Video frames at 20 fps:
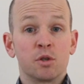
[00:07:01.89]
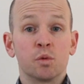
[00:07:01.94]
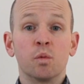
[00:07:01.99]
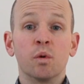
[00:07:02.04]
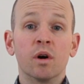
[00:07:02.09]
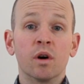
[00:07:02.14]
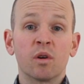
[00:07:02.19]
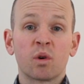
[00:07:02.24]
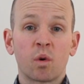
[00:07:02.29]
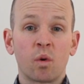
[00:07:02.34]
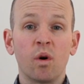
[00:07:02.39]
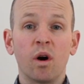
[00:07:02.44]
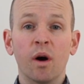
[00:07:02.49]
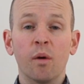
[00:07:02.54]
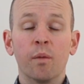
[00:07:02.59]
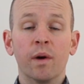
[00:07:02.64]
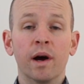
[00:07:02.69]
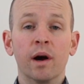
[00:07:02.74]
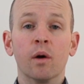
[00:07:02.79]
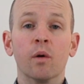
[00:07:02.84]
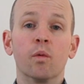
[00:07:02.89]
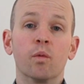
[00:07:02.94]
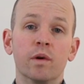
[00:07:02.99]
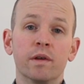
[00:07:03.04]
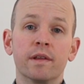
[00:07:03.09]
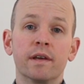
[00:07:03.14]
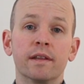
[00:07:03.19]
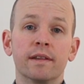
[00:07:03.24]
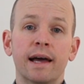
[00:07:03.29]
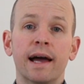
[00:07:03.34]
to work quite well
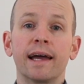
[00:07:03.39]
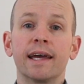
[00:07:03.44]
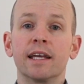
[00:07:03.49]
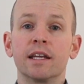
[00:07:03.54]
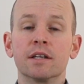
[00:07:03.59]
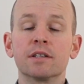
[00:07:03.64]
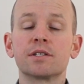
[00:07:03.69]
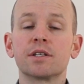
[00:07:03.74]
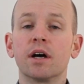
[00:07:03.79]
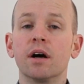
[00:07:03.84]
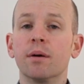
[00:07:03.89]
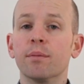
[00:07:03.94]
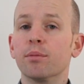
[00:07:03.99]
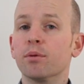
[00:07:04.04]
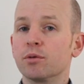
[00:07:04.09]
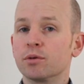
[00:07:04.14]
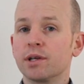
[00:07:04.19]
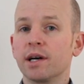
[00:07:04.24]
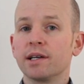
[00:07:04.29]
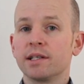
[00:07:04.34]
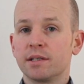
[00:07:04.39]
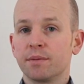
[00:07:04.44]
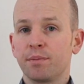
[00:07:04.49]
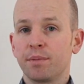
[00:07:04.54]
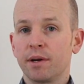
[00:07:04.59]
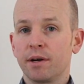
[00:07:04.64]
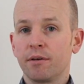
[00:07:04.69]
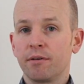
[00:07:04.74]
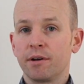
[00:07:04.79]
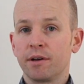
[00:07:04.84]
within that in sample data
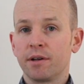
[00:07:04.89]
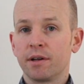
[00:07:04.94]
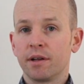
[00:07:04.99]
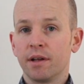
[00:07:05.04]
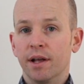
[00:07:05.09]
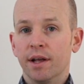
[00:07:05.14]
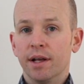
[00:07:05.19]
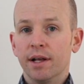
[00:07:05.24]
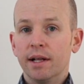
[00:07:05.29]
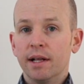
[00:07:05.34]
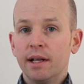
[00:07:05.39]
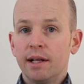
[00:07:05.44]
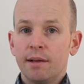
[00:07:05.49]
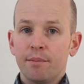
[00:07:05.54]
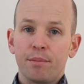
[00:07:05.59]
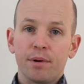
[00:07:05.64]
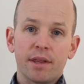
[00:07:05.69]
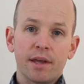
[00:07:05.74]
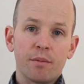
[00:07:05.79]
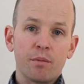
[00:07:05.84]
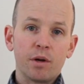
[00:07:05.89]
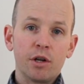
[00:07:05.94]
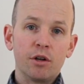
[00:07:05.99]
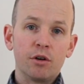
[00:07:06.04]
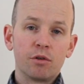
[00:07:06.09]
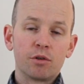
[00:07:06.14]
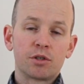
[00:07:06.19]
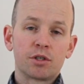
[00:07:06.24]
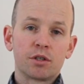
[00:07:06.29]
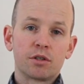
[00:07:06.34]
period. But then we
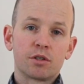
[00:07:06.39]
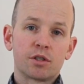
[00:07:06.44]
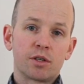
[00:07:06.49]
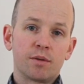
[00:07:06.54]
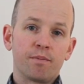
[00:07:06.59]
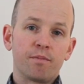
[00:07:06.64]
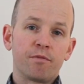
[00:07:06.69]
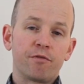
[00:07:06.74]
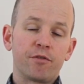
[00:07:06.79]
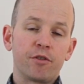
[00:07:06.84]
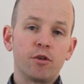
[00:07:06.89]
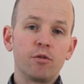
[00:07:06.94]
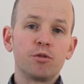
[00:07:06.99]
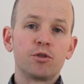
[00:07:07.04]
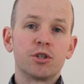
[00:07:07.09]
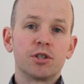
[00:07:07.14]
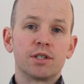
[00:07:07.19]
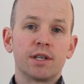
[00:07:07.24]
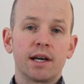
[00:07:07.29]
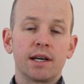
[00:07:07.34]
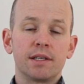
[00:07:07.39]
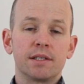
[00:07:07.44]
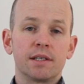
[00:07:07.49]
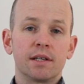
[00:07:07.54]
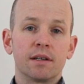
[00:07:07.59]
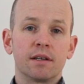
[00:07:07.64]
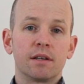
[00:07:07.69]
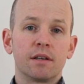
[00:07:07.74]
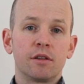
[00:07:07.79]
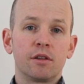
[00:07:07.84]
looked at some future
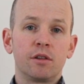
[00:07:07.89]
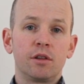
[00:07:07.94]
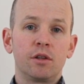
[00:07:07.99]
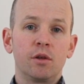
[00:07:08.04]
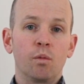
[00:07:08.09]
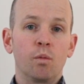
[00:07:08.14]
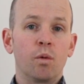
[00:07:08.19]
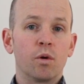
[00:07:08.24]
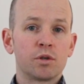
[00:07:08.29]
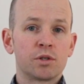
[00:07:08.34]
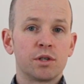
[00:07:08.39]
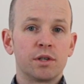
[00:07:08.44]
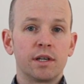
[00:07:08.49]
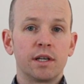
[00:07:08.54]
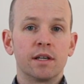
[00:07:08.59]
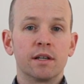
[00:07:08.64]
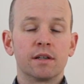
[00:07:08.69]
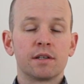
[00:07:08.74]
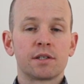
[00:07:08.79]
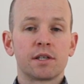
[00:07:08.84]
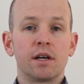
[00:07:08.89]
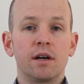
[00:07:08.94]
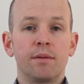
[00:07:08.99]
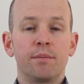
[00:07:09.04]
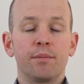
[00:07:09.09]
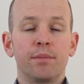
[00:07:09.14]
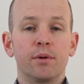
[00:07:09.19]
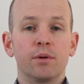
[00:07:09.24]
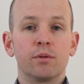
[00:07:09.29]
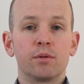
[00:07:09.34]
data that wasn't in the
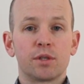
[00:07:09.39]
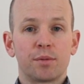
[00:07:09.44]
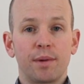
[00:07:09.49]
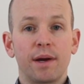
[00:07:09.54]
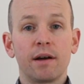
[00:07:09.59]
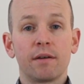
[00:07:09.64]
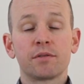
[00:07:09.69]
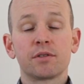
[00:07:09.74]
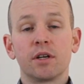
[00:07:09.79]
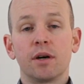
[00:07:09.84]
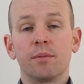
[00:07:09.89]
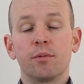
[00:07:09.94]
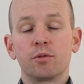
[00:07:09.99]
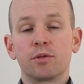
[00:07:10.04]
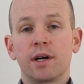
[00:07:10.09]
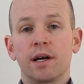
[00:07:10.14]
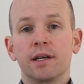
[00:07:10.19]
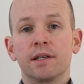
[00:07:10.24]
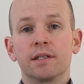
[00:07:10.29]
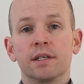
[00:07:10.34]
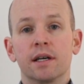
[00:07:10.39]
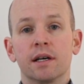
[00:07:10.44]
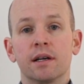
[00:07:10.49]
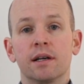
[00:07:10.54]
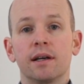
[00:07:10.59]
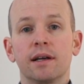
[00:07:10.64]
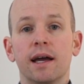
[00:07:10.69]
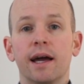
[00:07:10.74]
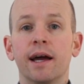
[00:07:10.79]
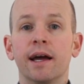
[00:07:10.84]
sample, some out of sample data,
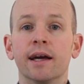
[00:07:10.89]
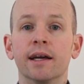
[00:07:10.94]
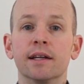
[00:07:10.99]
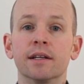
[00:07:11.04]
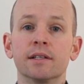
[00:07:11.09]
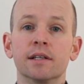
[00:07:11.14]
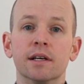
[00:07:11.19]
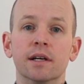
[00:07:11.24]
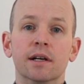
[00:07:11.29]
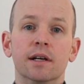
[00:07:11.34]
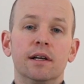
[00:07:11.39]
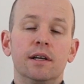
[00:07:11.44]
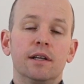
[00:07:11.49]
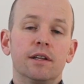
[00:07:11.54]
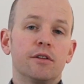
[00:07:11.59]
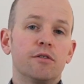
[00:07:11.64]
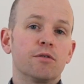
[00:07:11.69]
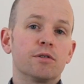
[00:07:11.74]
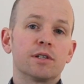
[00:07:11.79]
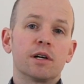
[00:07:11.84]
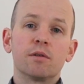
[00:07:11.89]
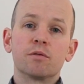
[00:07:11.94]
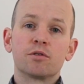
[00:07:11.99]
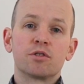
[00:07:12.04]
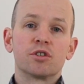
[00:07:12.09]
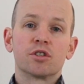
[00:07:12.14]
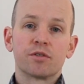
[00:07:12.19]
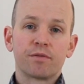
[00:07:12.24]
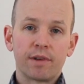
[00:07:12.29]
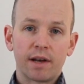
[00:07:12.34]
and the results
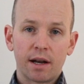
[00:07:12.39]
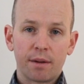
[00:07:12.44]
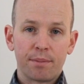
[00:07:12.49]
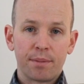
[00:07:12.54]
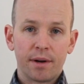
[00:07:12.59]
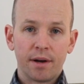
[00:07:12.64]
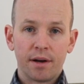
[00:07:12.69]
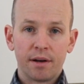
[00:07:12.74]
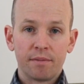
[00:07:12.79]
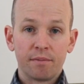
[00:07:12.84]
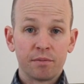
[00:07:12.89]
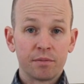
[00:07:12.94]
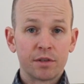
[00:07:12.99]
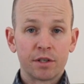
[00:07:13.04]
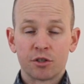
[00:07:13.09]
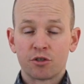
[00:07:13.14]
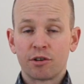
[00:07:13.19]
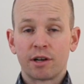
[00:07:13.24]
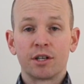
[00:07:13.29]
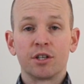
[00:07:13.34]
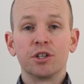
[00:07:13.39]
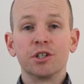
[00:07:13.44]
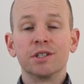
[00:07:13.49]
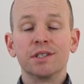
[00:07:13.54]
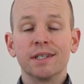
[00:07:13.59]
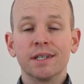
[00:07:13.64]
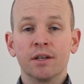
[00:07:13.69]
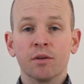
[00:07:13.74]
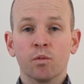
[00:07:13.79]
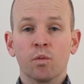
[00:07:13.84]
just fell apart. The strategy
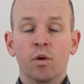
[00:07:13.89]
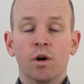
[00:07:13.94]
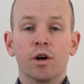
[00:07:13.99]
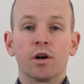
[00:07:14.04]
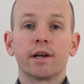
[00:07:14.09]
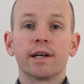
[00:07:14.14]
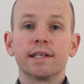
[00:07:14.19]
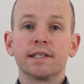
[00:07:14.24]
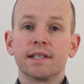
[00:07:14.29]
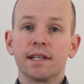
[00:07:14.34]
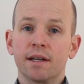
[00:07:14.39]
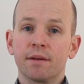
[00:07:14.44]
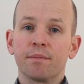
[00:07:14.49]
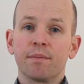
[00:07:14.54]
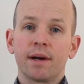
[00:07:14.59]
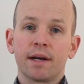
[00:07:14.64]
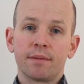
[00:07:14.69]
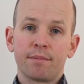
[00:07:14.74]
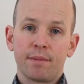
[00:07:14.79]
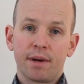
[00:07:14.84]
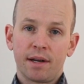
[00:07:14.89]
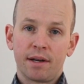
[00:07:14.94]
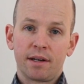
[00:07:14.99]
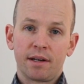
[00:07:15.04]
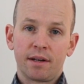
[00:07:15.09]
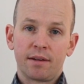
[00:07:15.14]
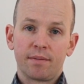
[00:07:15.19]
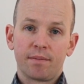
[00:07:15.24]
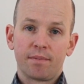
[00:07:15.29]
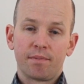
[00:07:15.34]
didn't work, it didn't make money.